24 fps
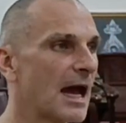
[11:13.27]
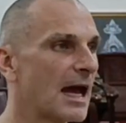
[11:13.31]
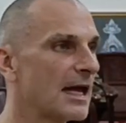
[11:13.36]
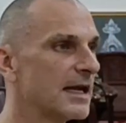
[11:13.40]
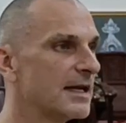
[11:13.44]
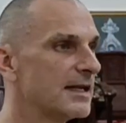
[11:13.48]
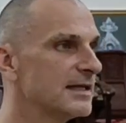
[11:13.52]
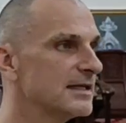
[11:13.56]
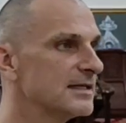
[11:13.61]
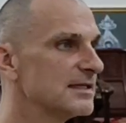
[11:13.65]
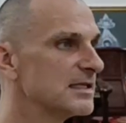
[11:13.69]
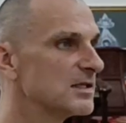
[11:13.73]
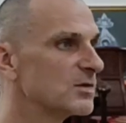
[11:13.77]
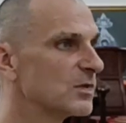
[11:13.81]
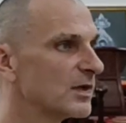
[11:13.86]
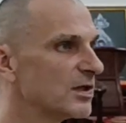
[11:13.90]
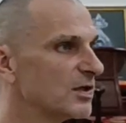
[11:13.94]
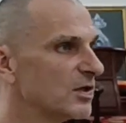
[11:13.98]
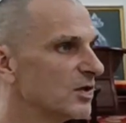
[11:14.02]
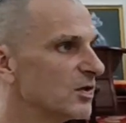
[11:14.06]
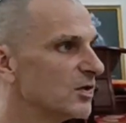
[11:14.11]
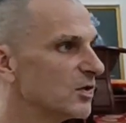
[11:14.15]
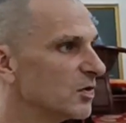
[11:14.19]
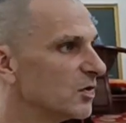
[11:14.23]
And this is
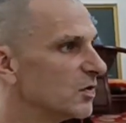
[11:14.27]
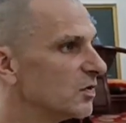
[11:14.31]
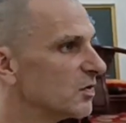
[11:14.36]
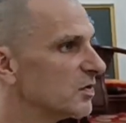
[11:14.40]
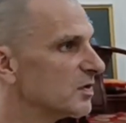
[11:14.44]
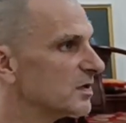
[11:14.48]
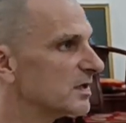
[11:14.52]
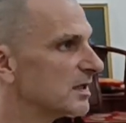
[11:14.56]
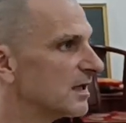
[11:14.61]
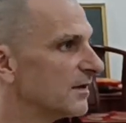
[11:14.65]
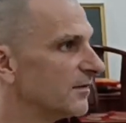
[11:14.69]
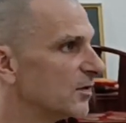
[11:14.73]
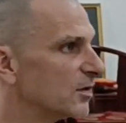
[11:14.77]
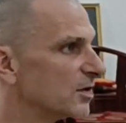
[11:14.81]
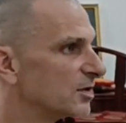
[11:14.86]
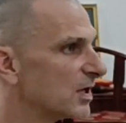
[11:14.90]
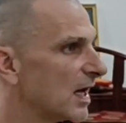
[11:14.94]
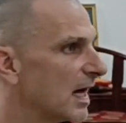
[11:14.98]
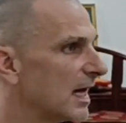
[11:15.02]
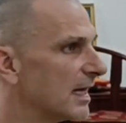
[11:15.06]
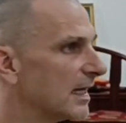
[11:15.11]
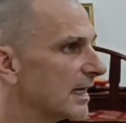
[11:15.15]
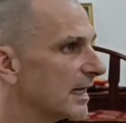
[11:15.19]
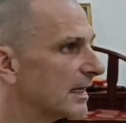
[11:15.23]
what you use if you're
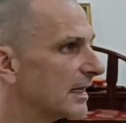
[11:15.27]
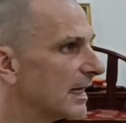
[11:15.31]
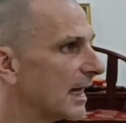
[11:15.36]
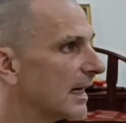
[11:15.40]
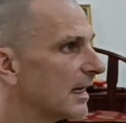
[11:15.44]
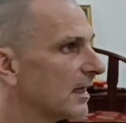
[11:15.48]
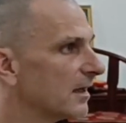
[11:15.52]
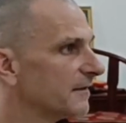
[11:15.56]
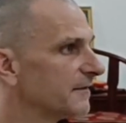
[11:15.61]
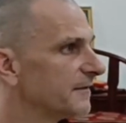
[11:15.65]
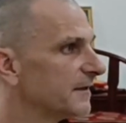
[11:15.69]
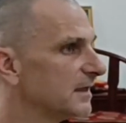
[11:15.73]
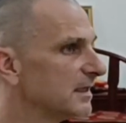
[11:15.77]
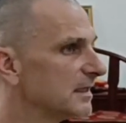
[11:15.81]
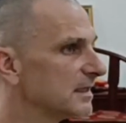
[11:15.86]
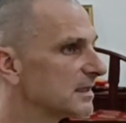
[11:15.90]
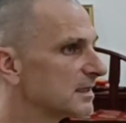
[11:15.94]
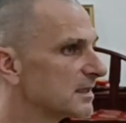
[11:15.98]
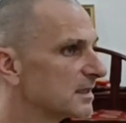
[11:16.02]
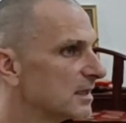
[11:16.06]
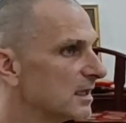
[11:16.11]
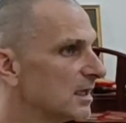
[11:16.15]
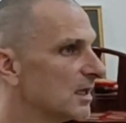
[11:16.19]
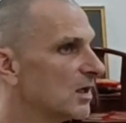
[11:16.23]
training an
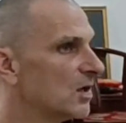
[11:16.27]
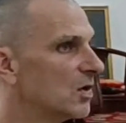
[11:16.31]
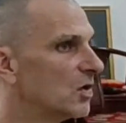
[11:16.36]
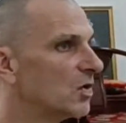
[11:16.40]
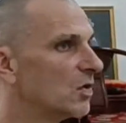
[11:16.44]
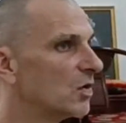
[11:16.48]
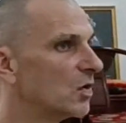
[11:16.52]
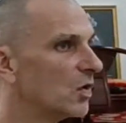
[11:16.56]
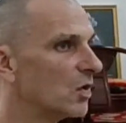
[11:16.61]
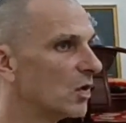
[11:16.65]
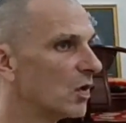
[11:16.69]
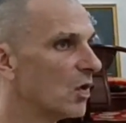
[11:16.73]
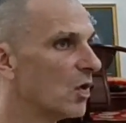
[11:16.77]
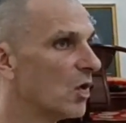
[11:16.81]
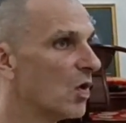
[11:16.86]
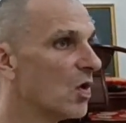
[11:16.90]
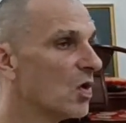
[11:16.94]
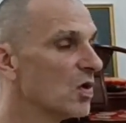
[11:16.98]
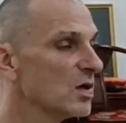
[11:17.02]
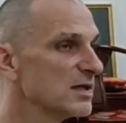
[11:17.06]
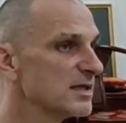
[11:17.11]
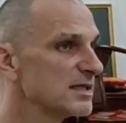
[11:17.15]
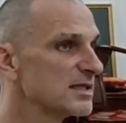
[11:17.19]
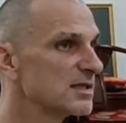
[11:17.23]
elephant or a
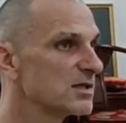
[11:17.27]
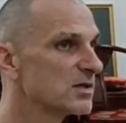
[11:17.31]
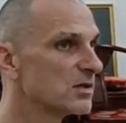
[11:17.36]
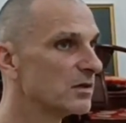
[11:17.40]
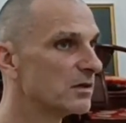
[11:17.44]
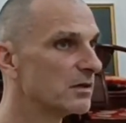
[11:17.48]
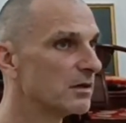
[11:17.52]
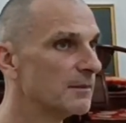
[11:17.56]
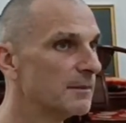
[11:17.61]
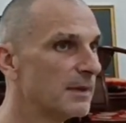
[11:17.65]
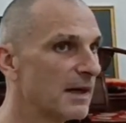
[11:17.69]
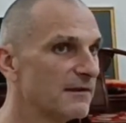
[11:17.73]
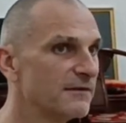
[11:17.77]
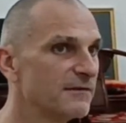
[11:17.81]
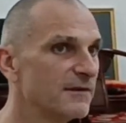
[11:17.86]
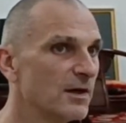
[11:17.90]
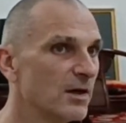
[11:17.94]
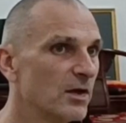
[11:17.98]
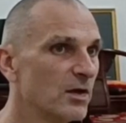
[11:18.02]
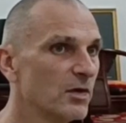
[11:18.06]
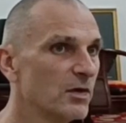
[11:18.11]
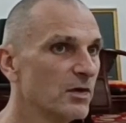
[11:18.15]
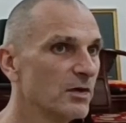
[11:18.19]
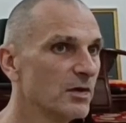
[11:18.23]
horse or a
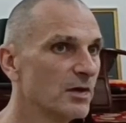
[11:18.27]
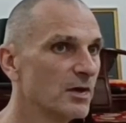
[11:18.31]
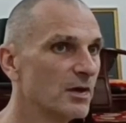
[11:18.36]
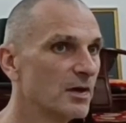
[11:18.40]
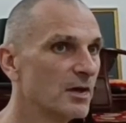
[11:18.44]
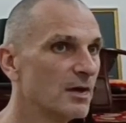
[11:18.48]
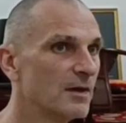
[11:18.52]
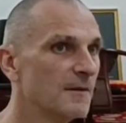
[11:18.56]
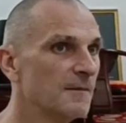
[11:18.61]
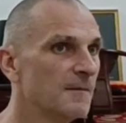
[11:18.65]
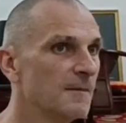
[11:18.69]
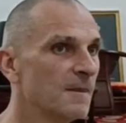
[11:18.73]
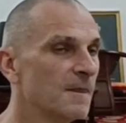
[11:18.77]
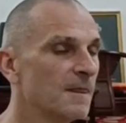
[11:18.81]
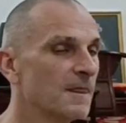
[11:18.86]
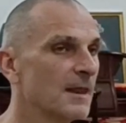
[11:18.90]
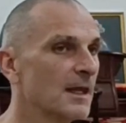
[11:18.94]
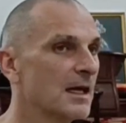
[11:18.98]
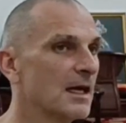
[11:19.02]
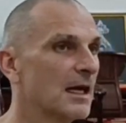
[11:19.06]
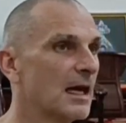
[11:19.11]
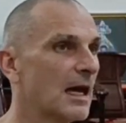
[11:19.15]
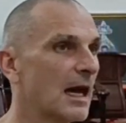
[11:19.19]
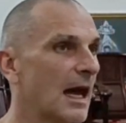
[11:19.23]
buffalo,
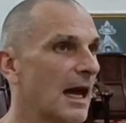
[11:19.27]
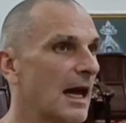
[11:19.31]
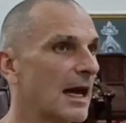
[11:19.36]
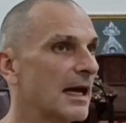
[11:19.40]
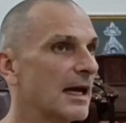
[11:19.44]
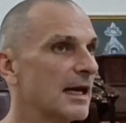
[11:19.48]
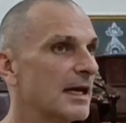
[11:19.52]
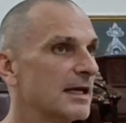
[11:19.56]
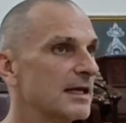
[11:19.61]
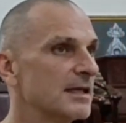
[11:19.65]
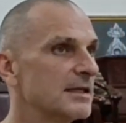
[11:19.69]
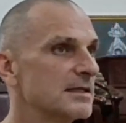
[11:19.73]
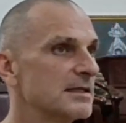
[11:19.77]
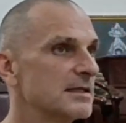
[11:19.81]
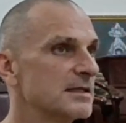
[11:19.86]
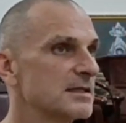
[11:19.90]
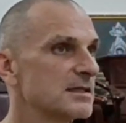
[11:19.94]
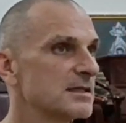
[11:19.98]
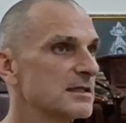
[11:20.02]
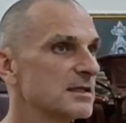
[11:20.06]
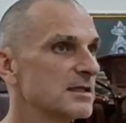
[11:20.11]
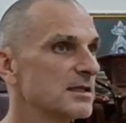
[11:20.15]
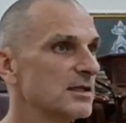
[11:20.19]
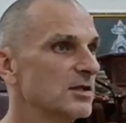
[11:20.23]

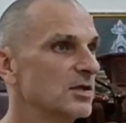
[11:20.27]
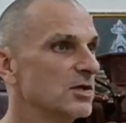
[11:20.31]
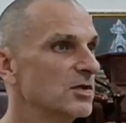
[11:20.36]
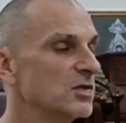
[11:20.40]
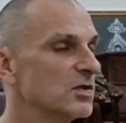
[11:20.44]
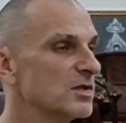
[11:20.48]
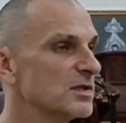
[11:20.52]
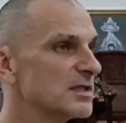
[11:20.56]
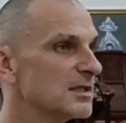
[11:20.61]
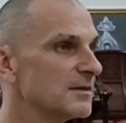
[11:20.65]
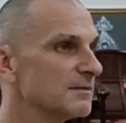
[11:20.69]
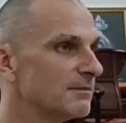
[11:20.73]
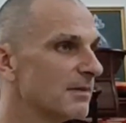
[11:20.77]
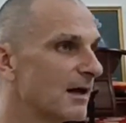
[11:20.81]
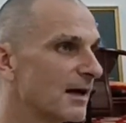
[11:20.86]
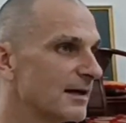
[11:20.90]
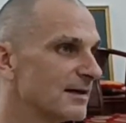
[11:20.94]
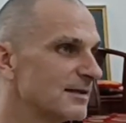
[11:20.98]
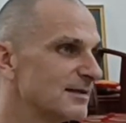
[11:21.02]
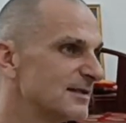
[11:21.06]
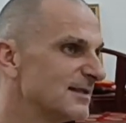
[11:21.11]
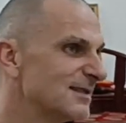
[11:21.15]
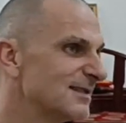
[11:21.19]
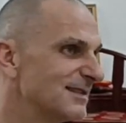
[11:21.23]
and you use it
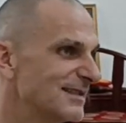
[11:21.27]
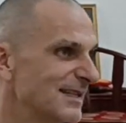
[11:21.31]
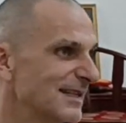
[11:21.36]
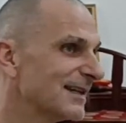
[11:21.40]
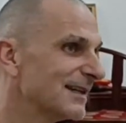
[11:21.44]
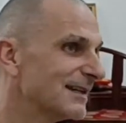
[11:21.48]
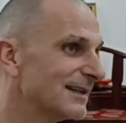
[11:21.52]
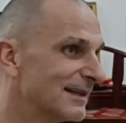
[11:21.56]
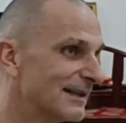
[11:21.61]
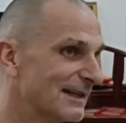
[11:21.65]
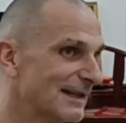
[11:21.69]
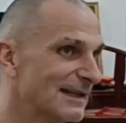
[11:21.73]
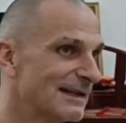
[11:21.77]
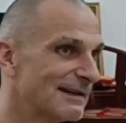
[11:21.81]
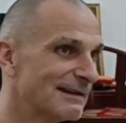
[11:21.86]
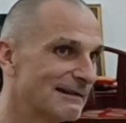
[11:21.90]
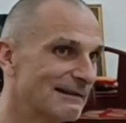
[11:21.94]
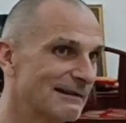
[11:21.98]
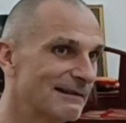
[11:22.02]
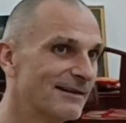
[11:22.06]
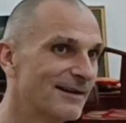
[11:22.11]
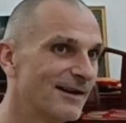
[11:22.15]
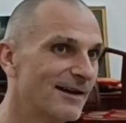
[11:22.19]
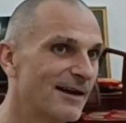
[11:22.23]
by sticking it
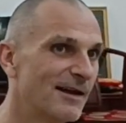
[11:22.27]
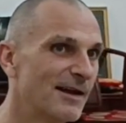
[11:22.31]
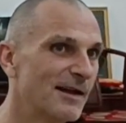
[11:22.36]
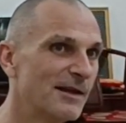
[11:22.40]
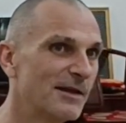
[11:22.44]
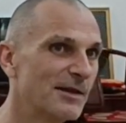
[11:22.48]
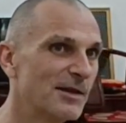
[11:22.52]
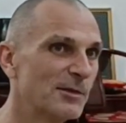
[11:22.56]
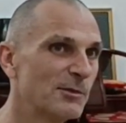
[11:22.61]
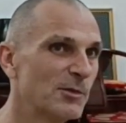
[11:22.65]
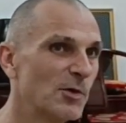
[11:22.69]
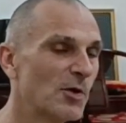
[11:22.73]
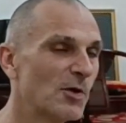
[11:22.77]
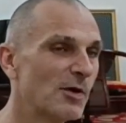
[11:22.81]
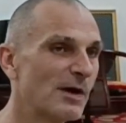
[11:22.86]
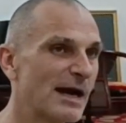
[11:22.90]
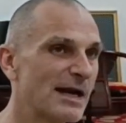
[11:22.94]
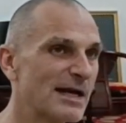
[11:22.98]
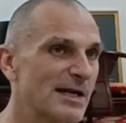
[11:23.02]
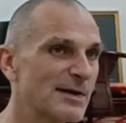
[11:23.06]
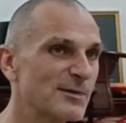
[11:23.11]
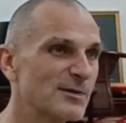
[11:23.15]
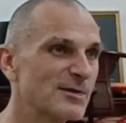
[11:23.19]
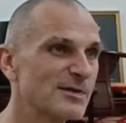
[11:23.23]
in poor
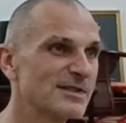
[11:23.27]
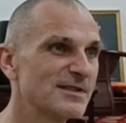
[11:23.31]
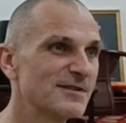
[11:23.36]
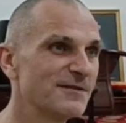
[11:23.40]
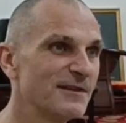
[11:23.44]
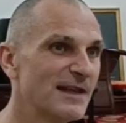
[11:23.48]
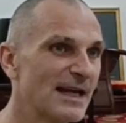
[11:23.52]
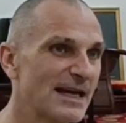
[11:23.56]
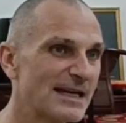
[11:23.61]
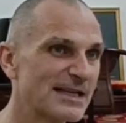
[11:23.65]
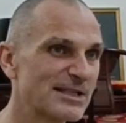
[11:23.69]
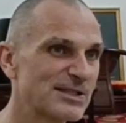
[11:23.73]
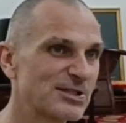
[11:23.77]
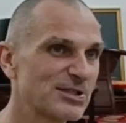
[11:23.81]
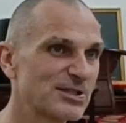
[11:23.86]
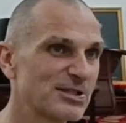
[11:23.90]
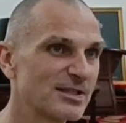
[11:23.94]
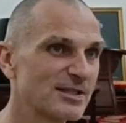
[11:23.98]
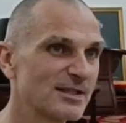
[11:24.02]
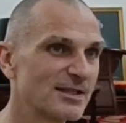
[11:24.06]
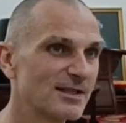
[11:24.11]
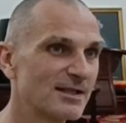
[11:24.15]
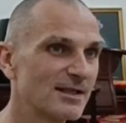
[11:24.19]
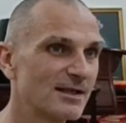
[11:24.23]
animal's
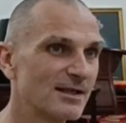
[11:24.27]
flesh.